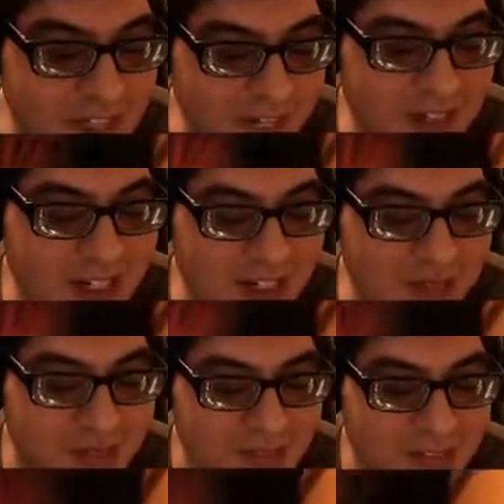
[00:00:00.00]
and a
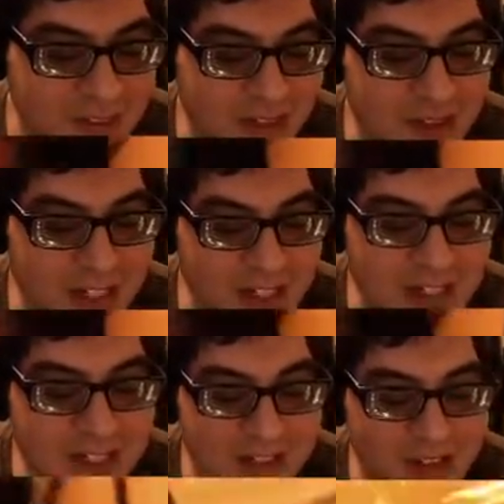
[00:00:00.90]
knife. So
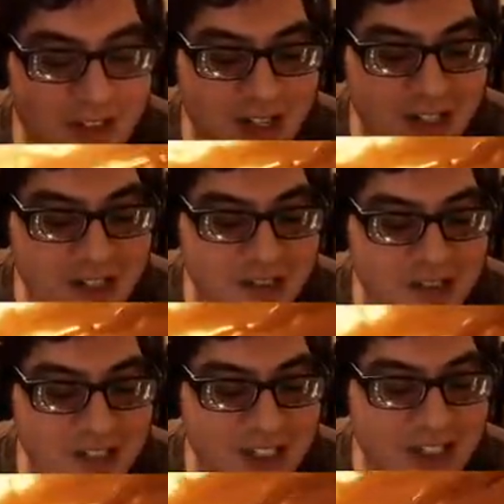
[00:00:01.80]
in his little
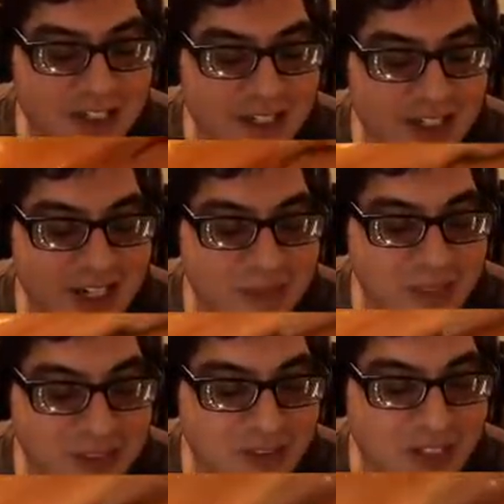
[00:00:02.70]
ocular thing, they got a
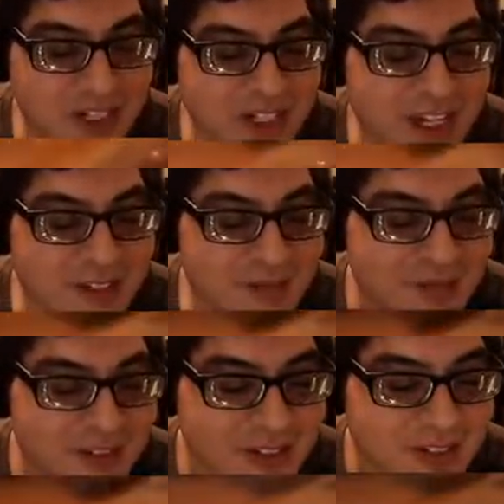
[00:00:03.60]
pistol and a knife.